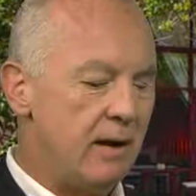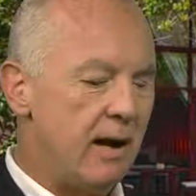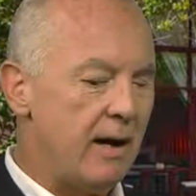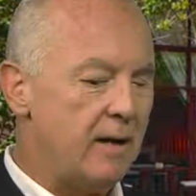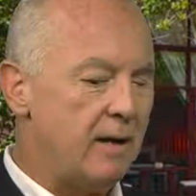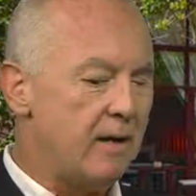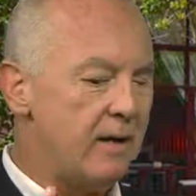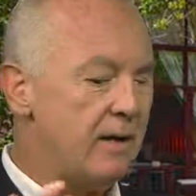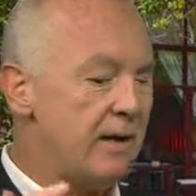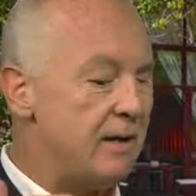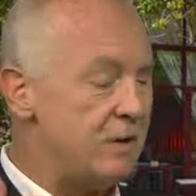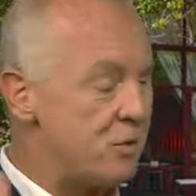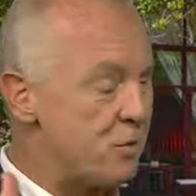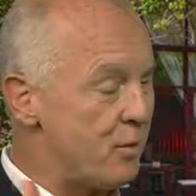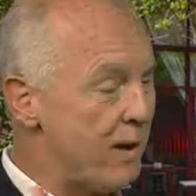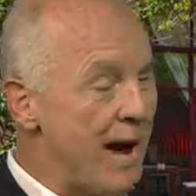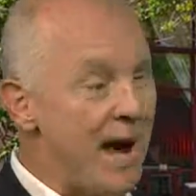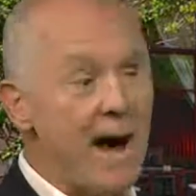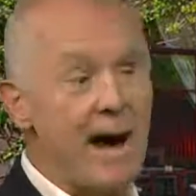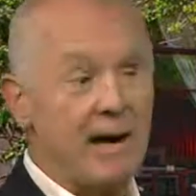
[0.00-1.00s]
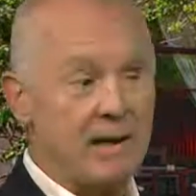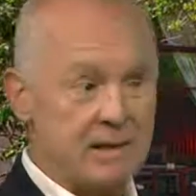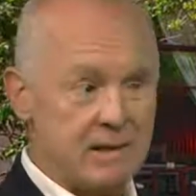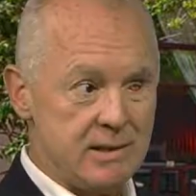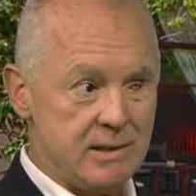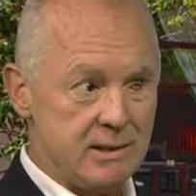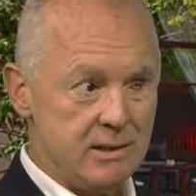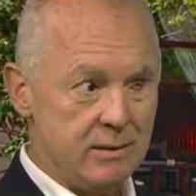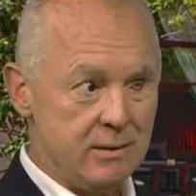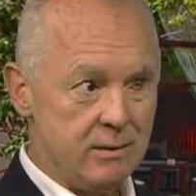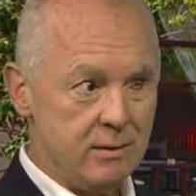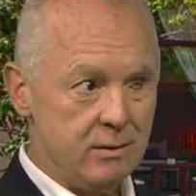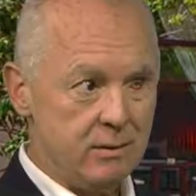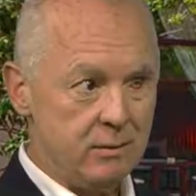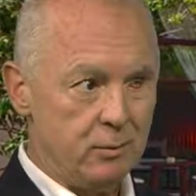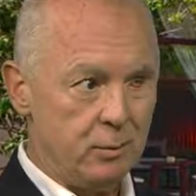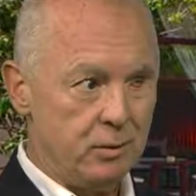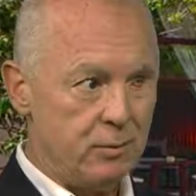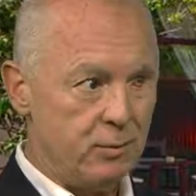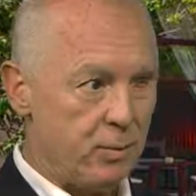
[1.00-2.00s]
I can interact
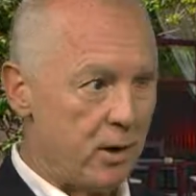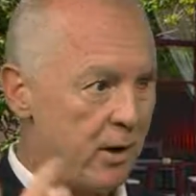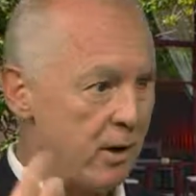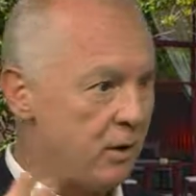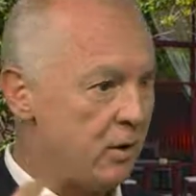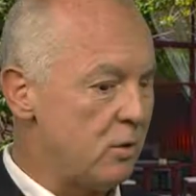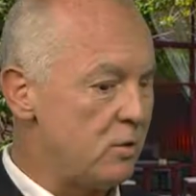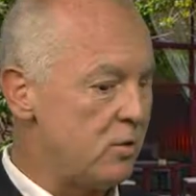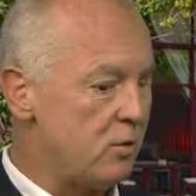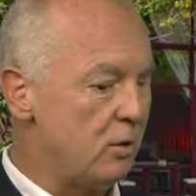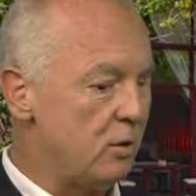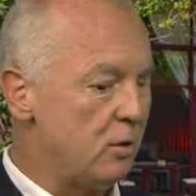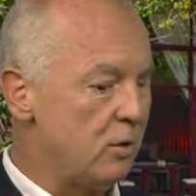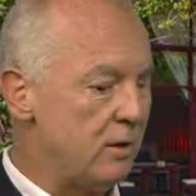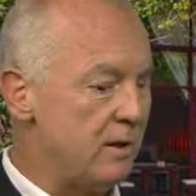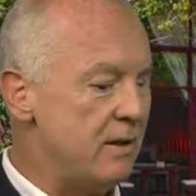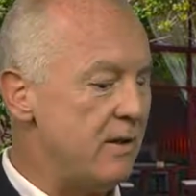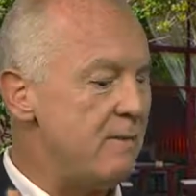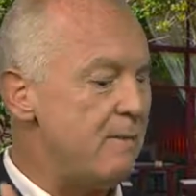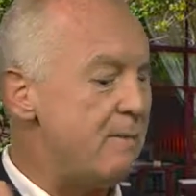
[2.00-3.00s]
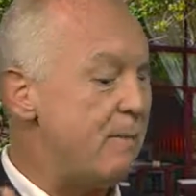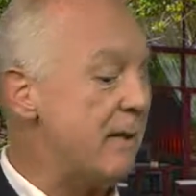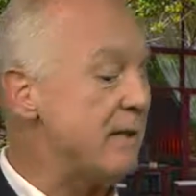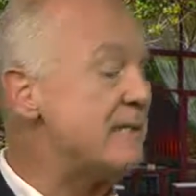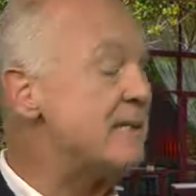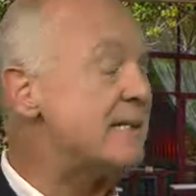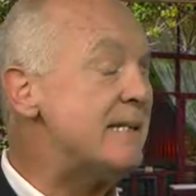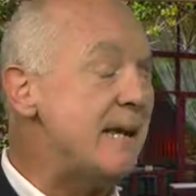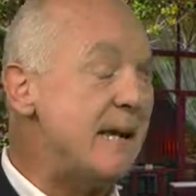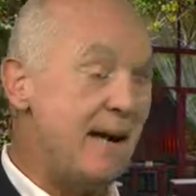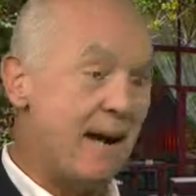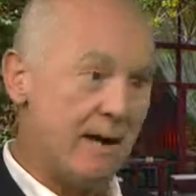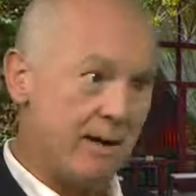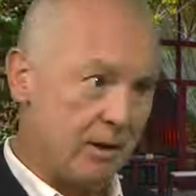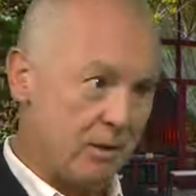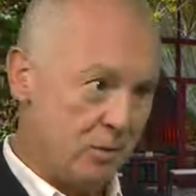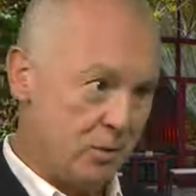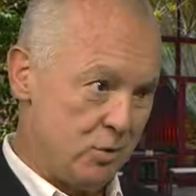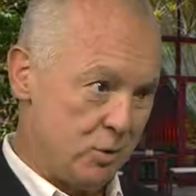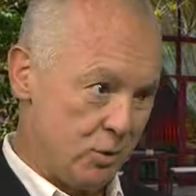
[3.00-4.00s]
with the part in control. And the best thing I
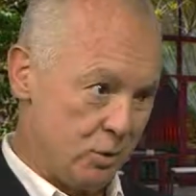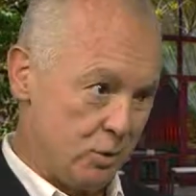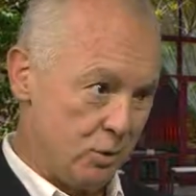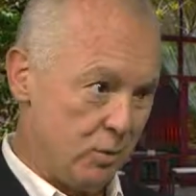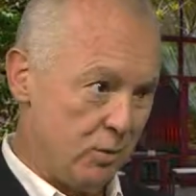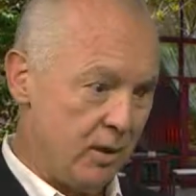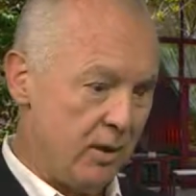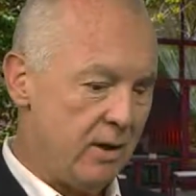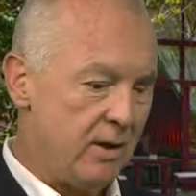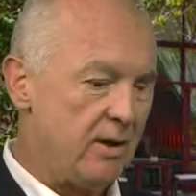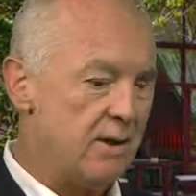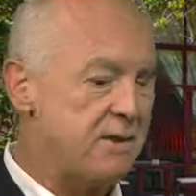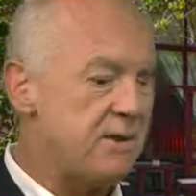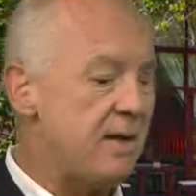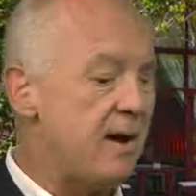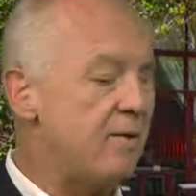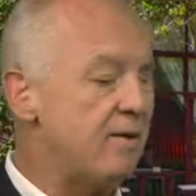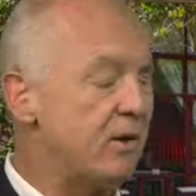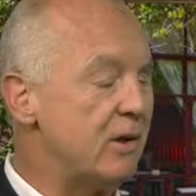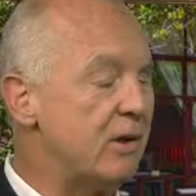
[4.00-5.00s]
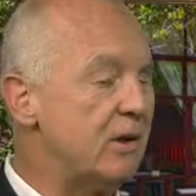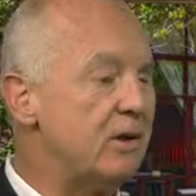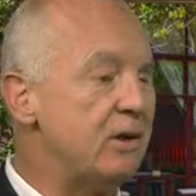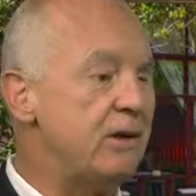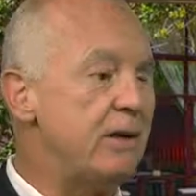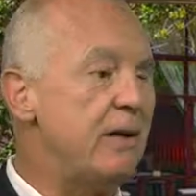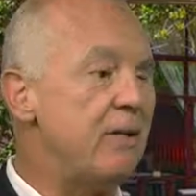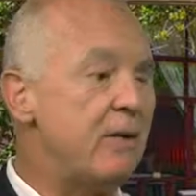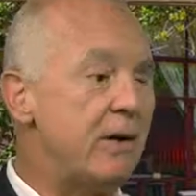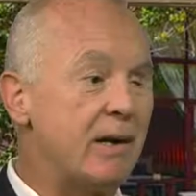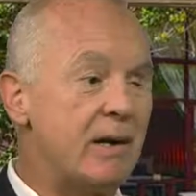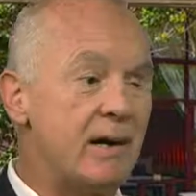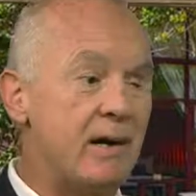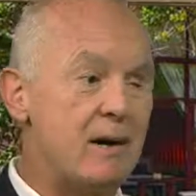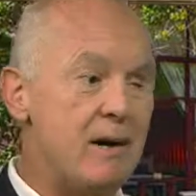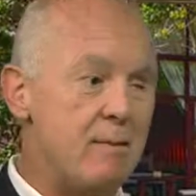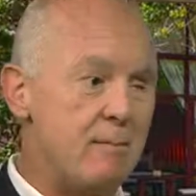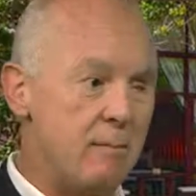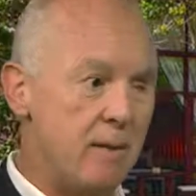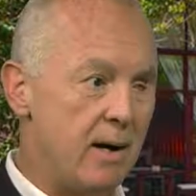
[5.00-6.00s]
can do is to have a clear and
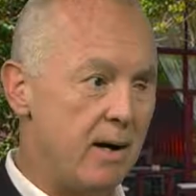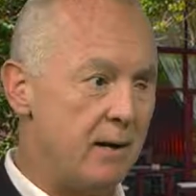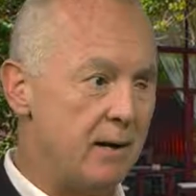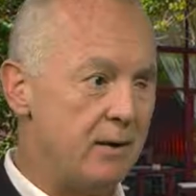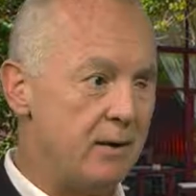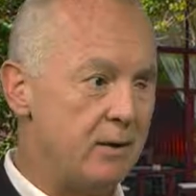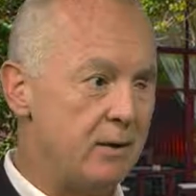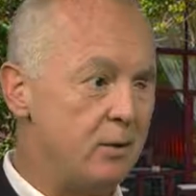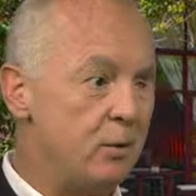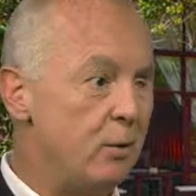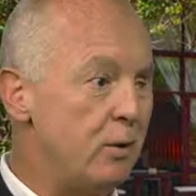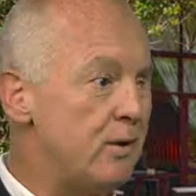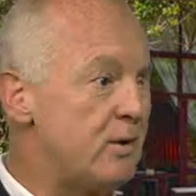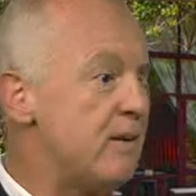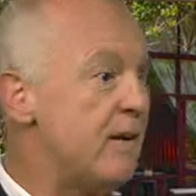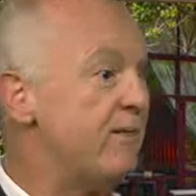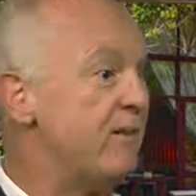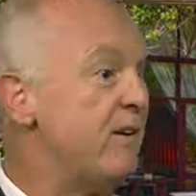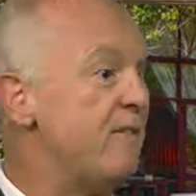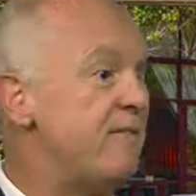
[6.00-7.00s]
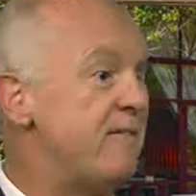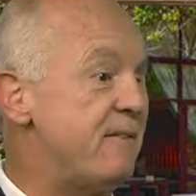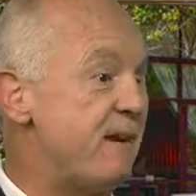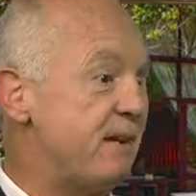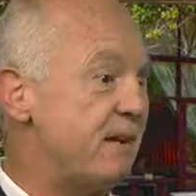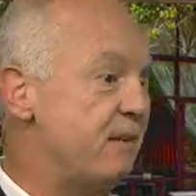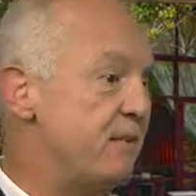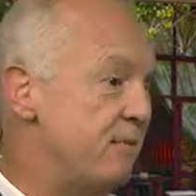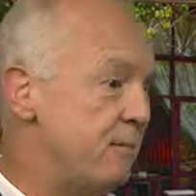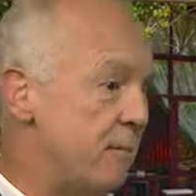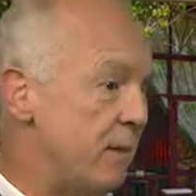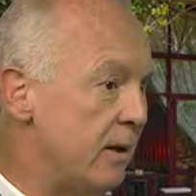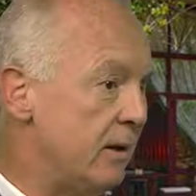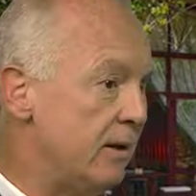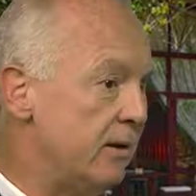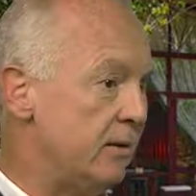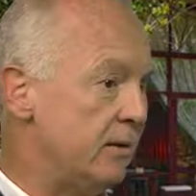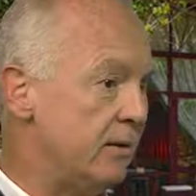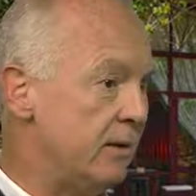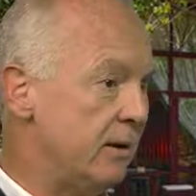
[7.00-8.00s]
calm mind in order to have an effective
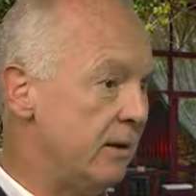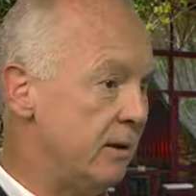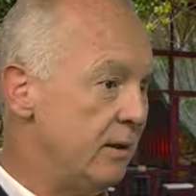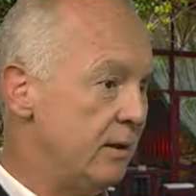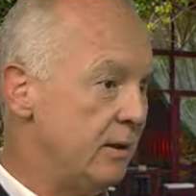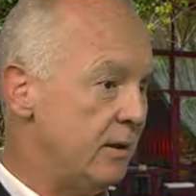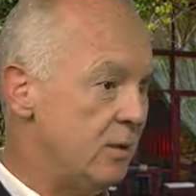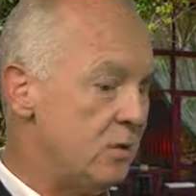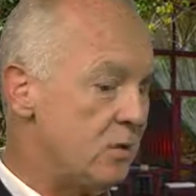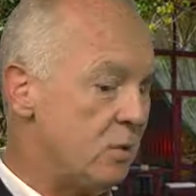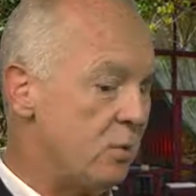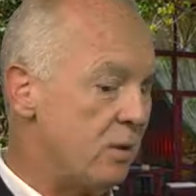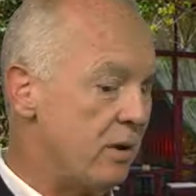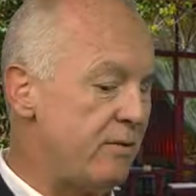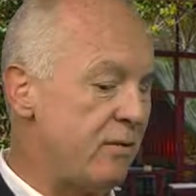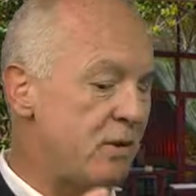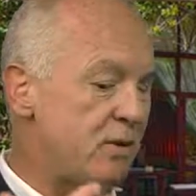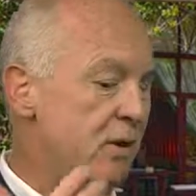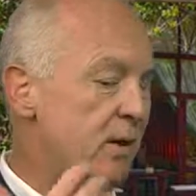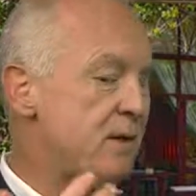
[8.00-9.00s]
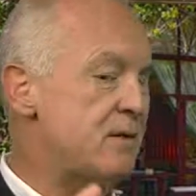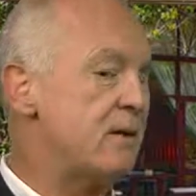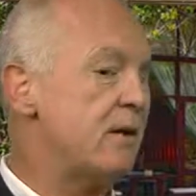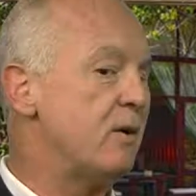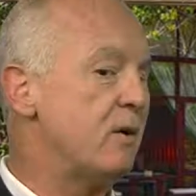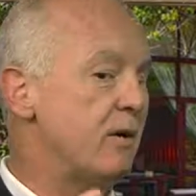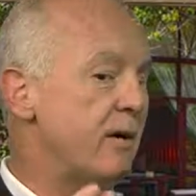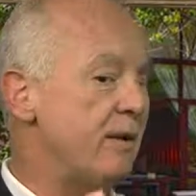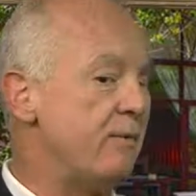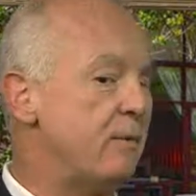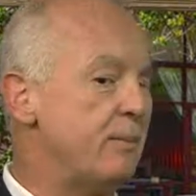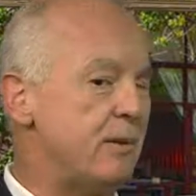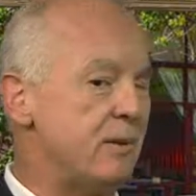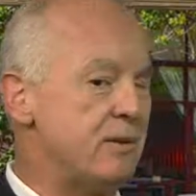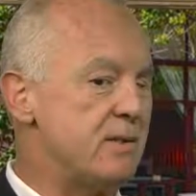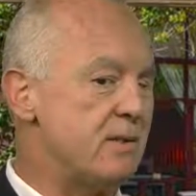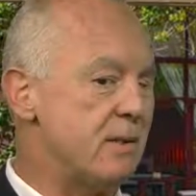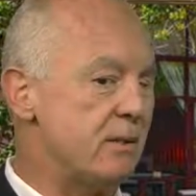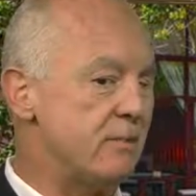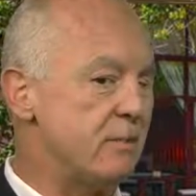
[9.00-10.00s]
mind. So whatever thoughts I could have
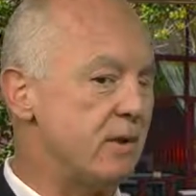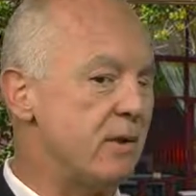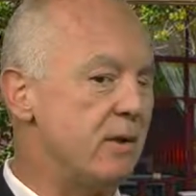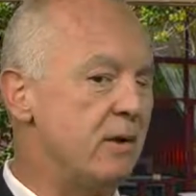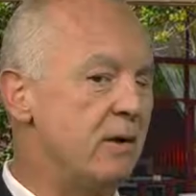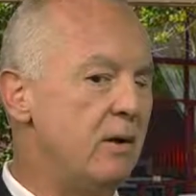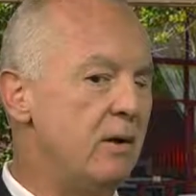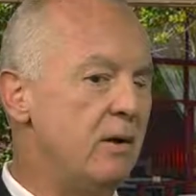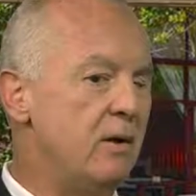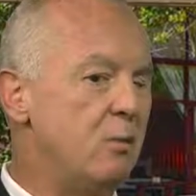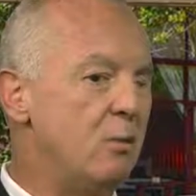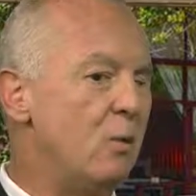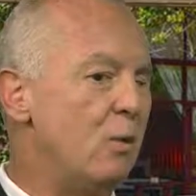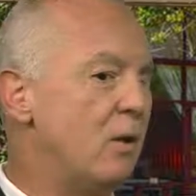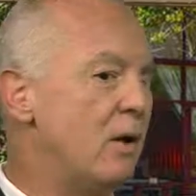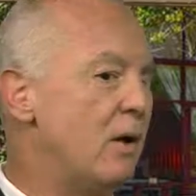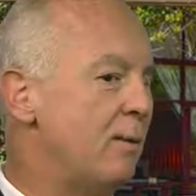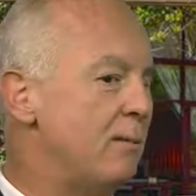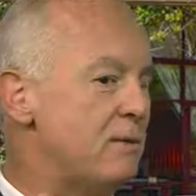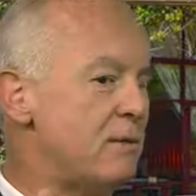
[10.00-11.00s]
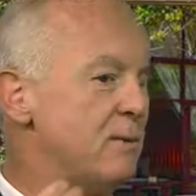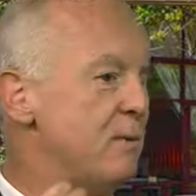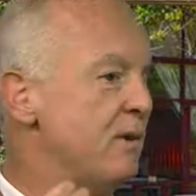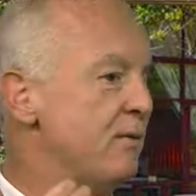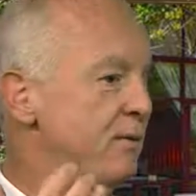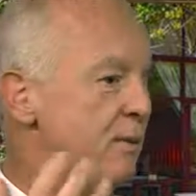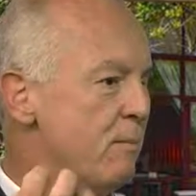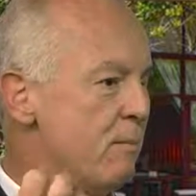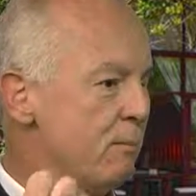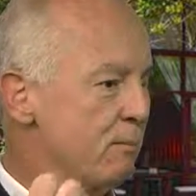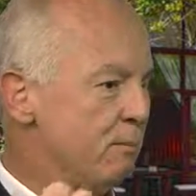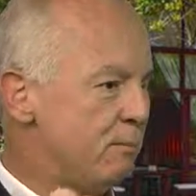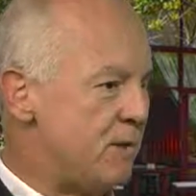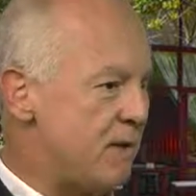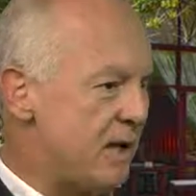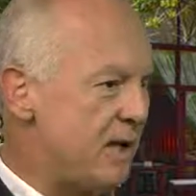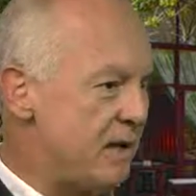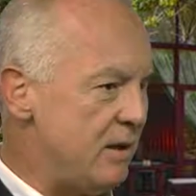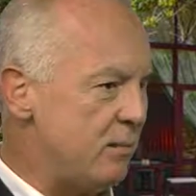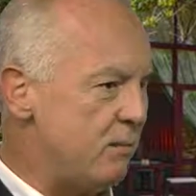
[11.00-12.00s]
about something won't come to me if I'm
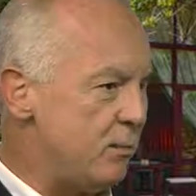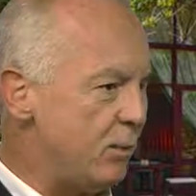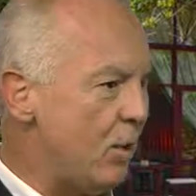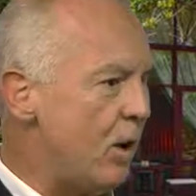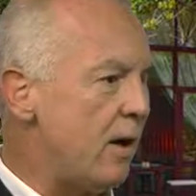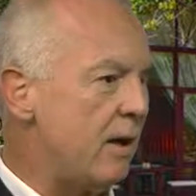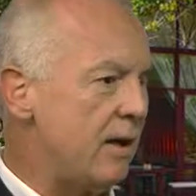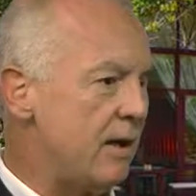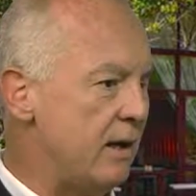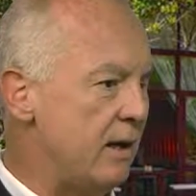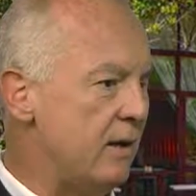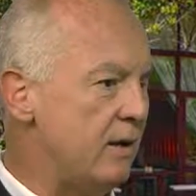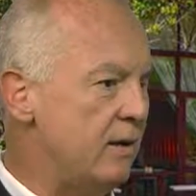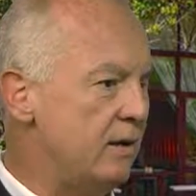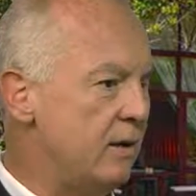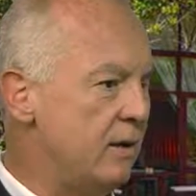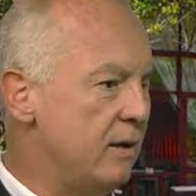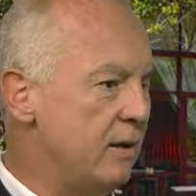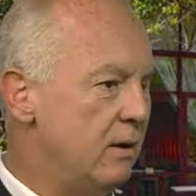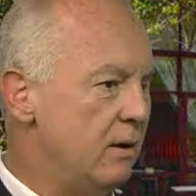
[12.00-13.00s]
tight and blocking it.